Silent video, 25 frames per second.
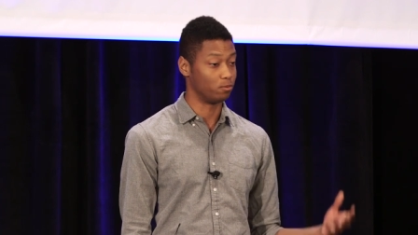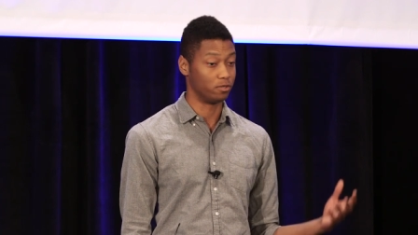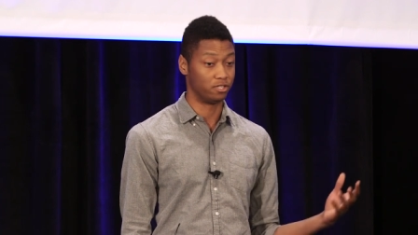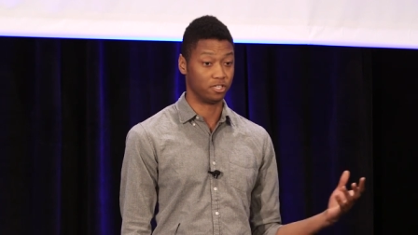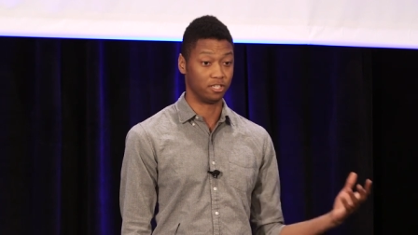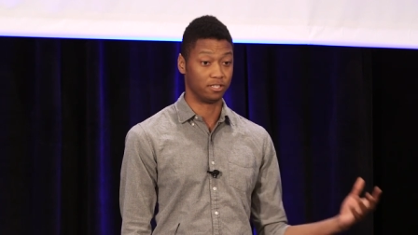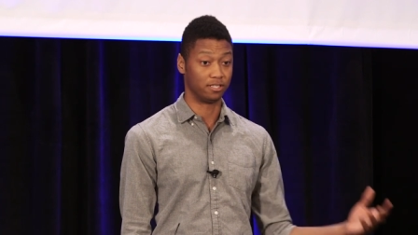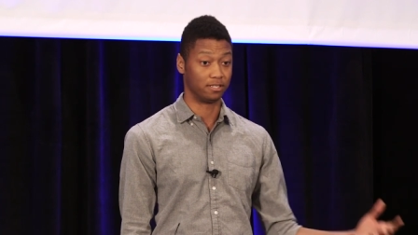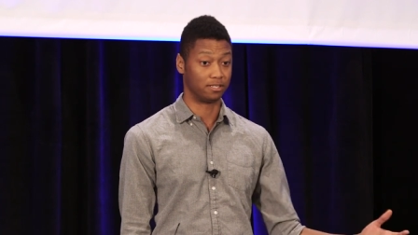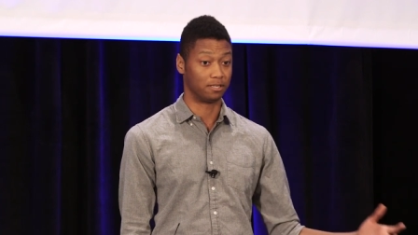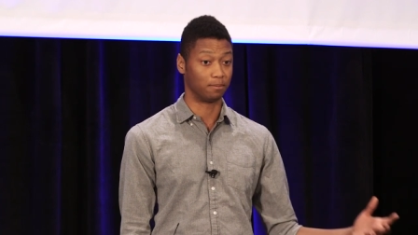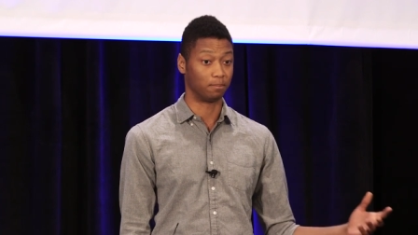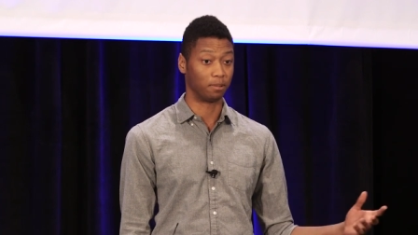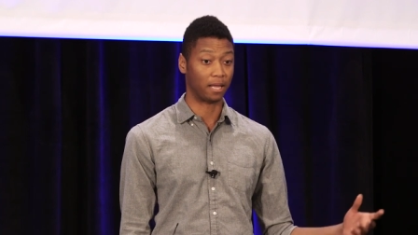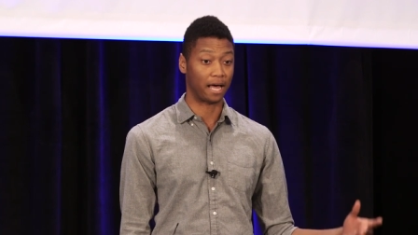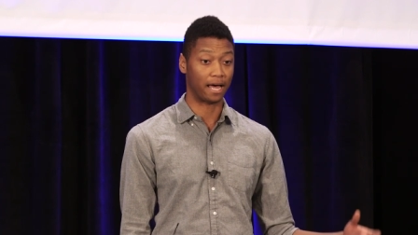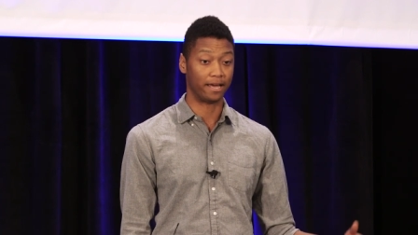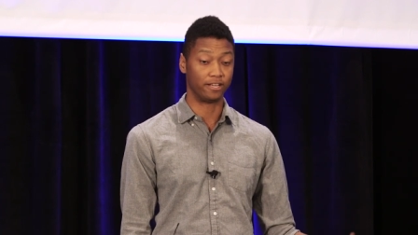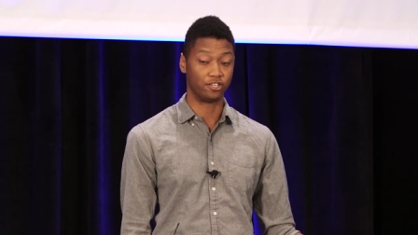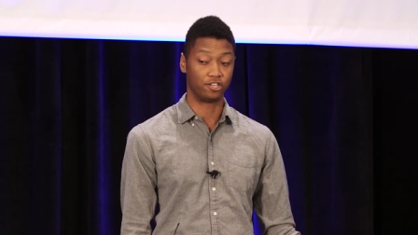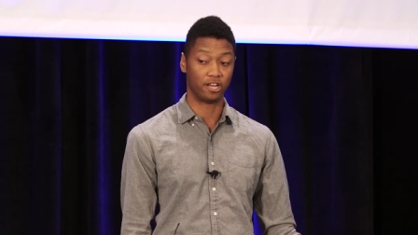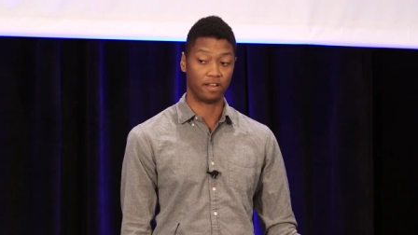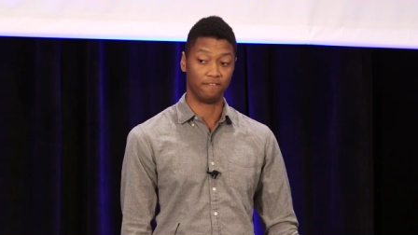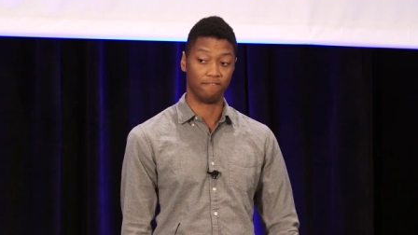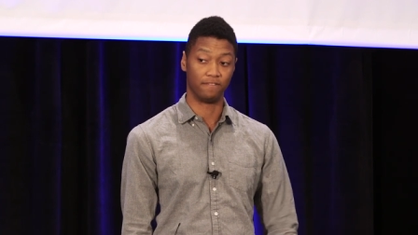which is a
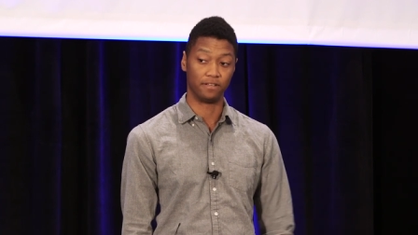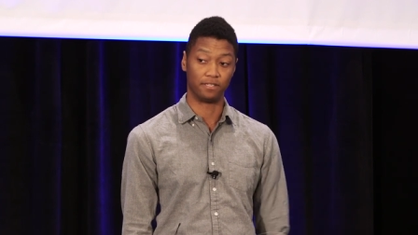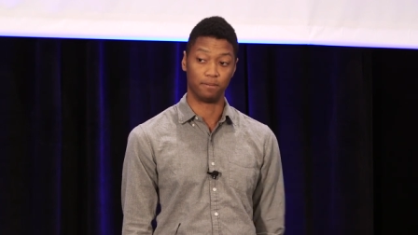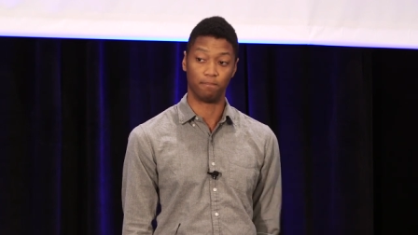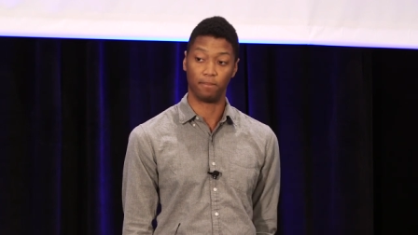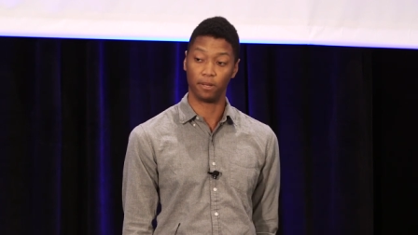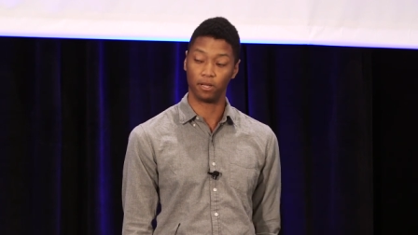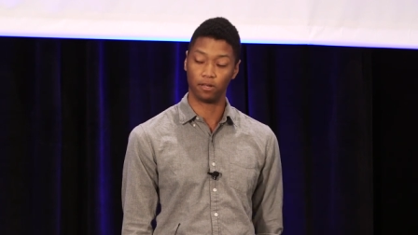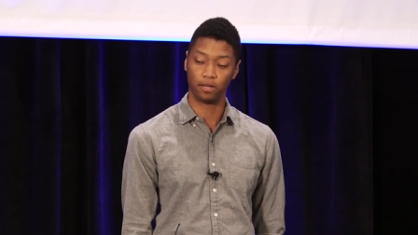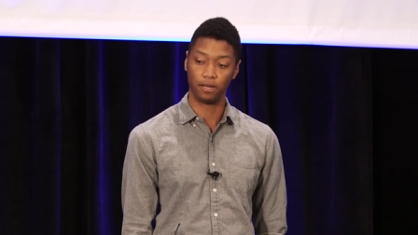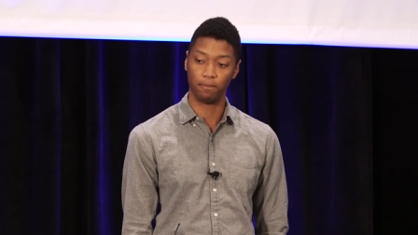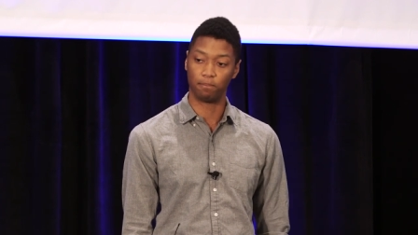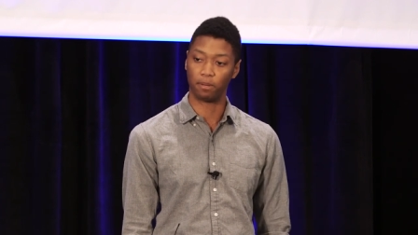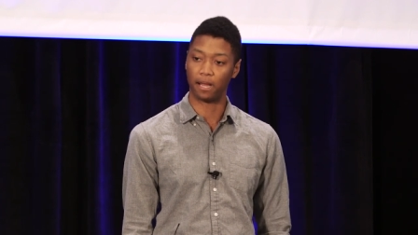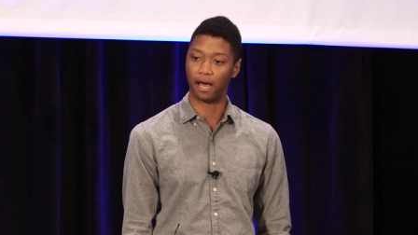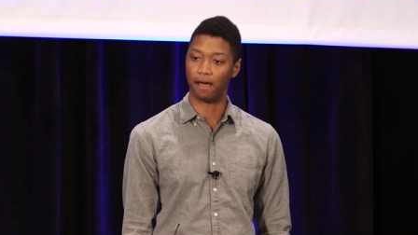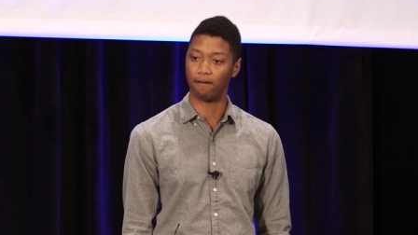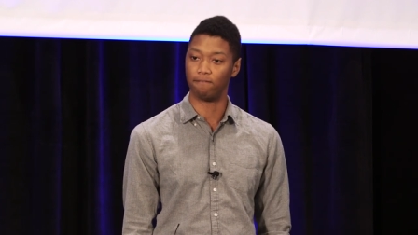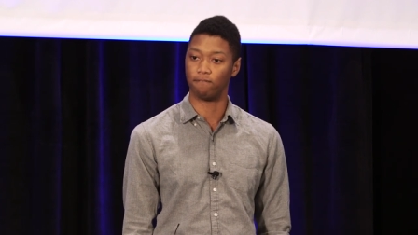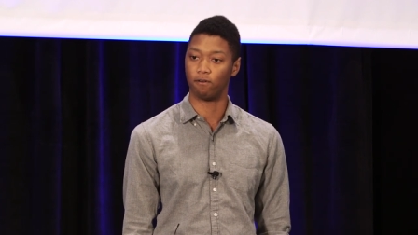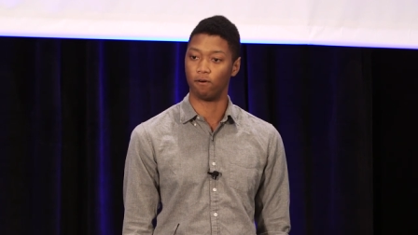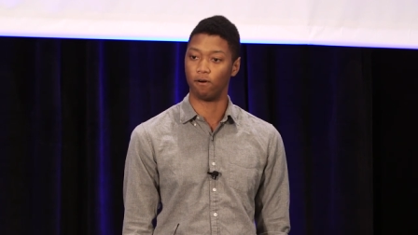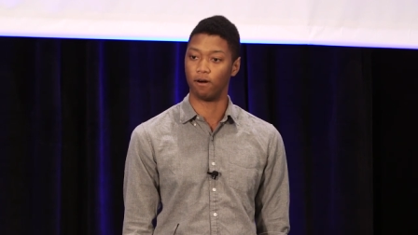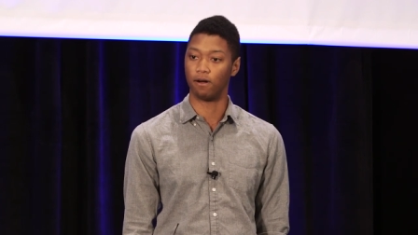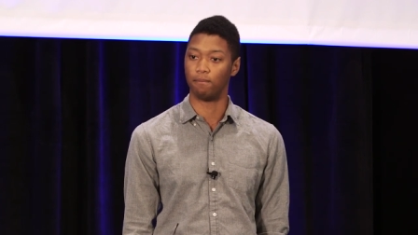supply chain visibility
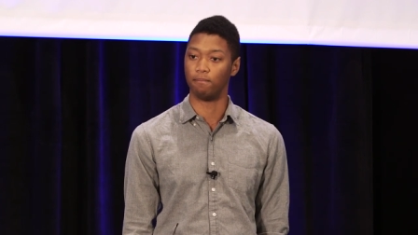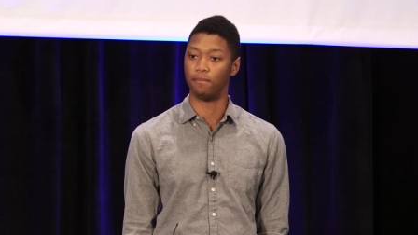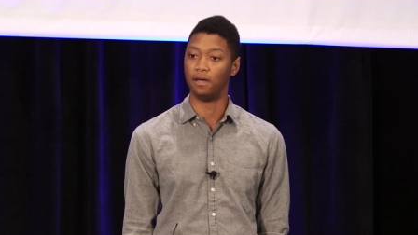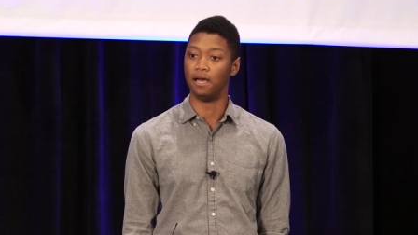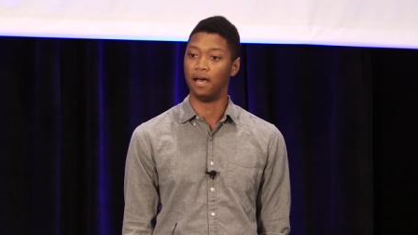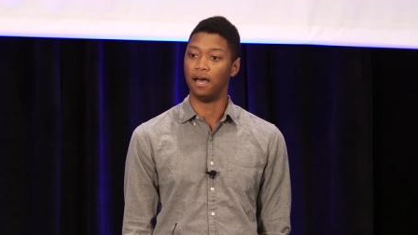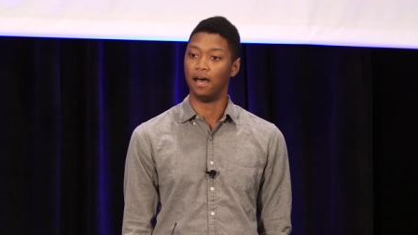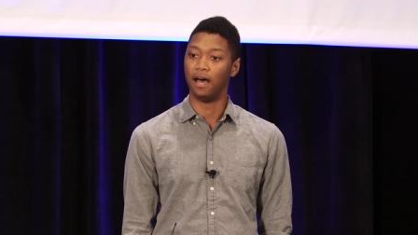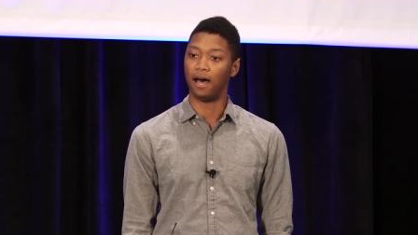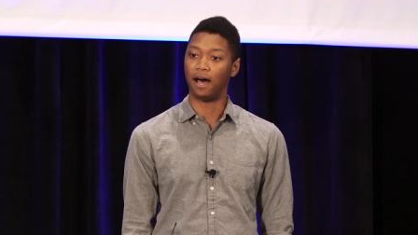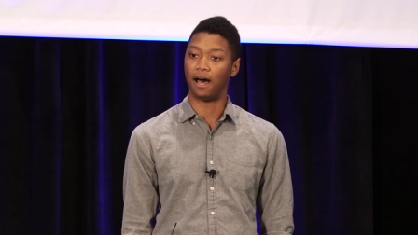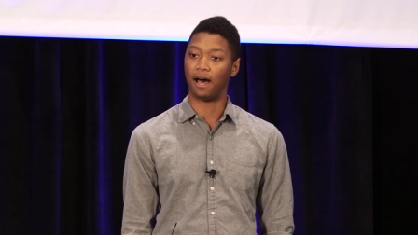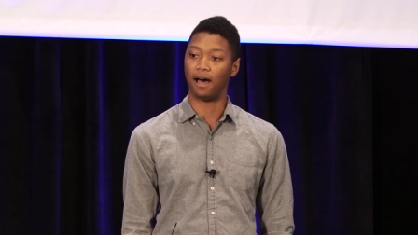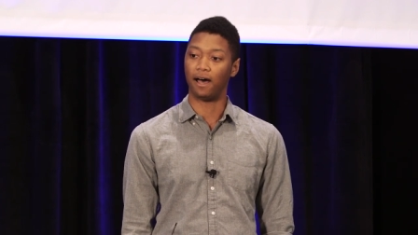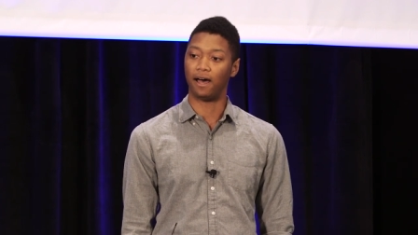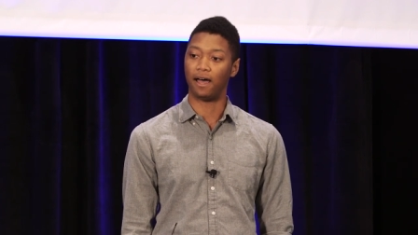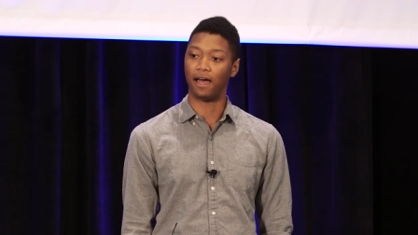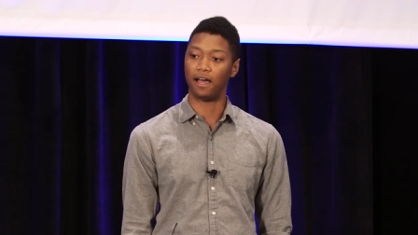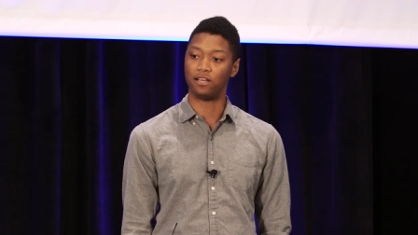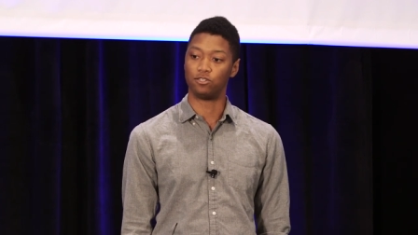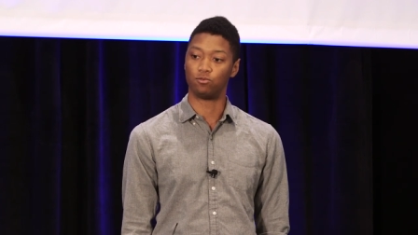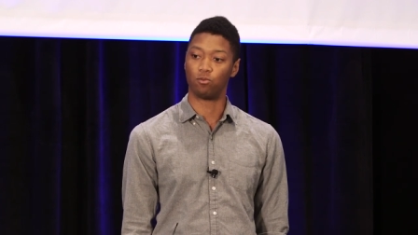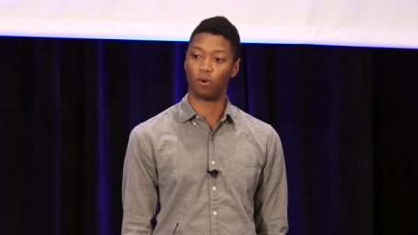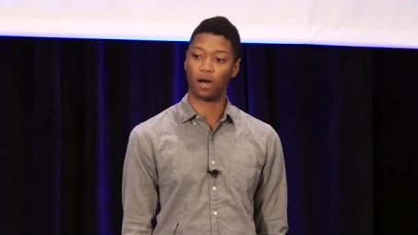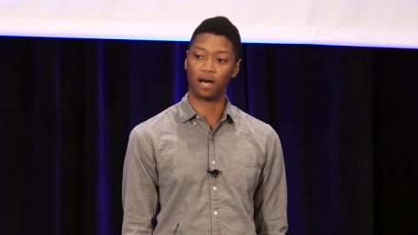platform, uh,
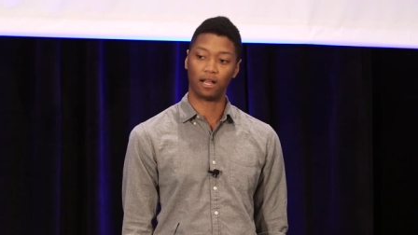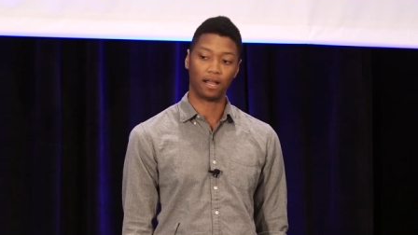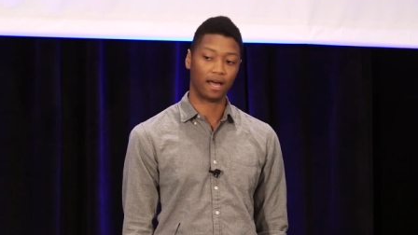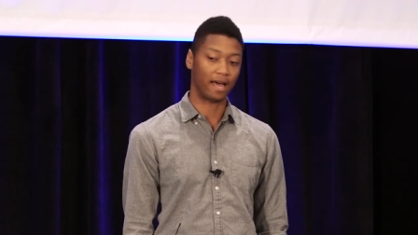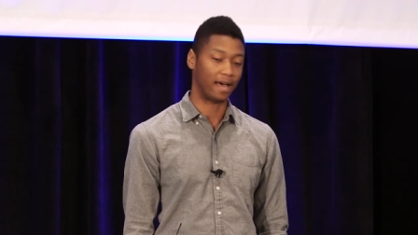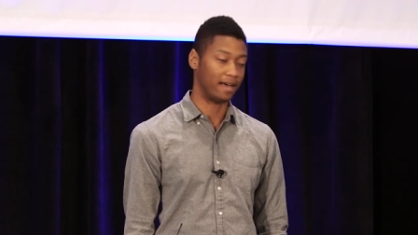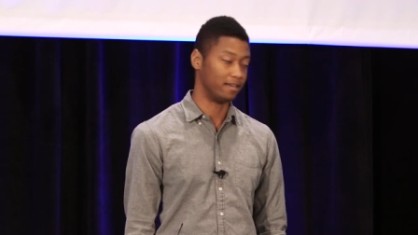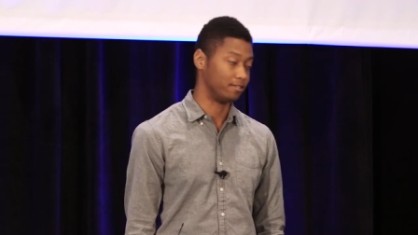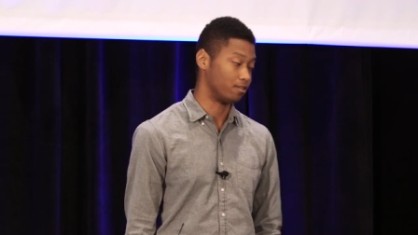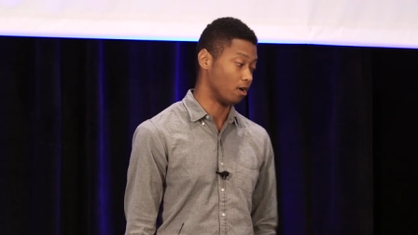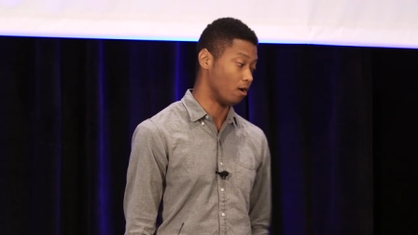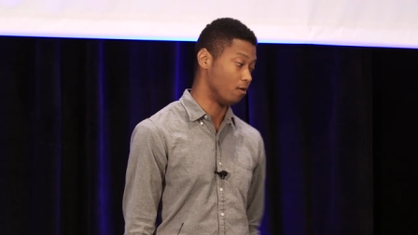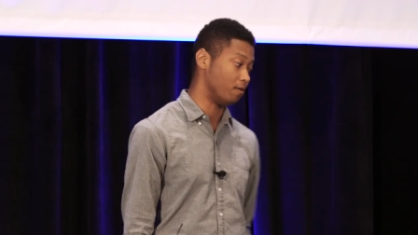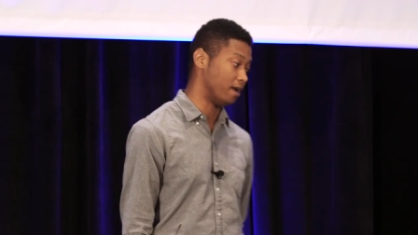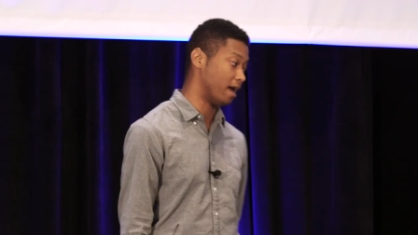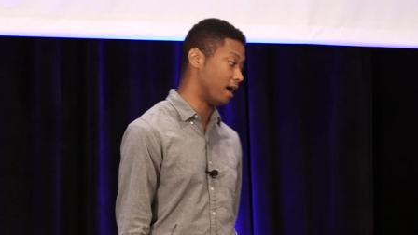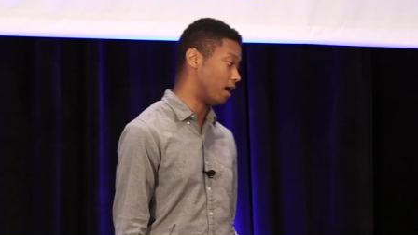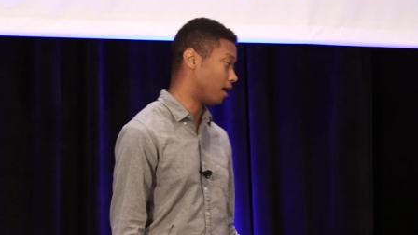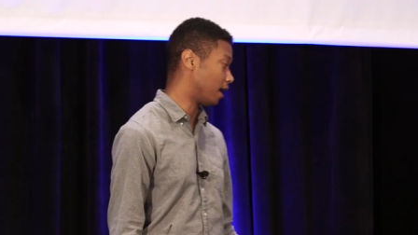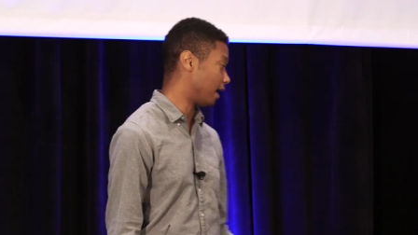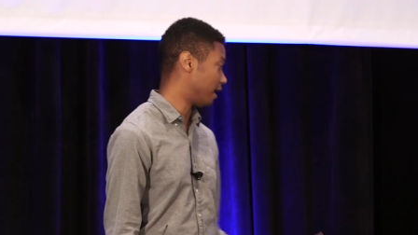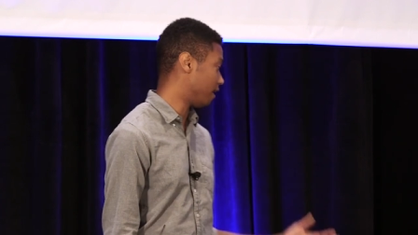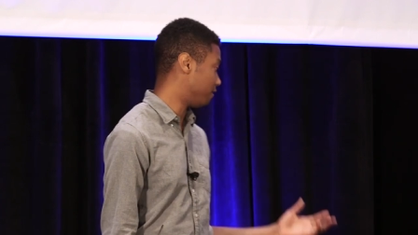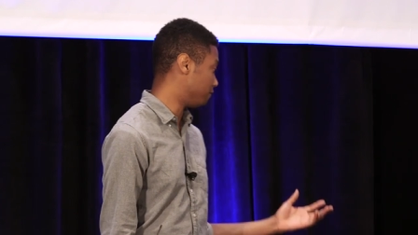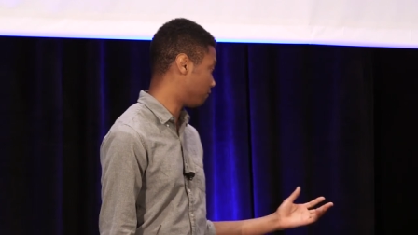as well as
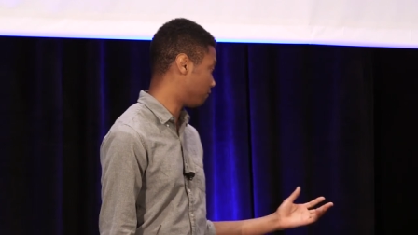Onera